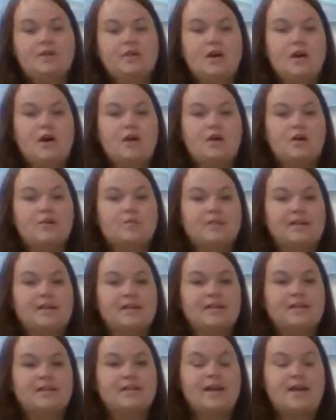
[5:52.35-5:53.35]
are
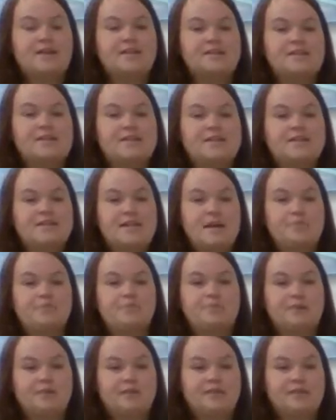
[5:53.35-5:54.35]
rated as
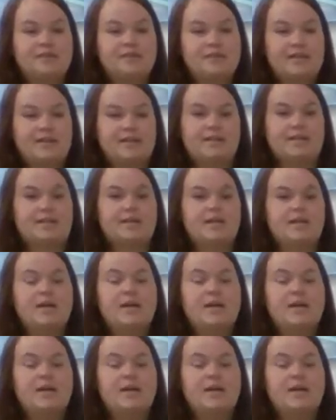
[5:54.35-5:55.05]
temporary lighting.